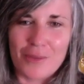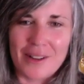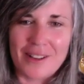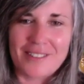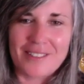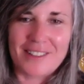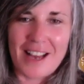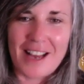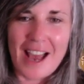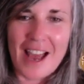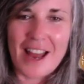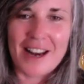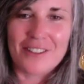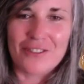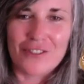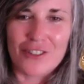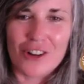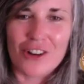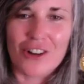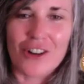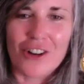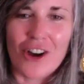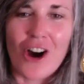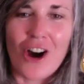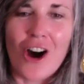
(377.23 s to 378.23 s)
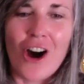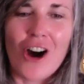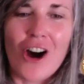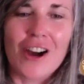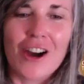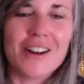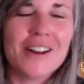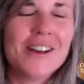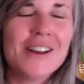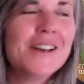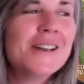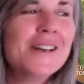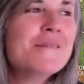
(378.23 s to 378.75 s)
We stand for
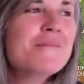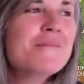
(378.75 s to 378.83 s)
God.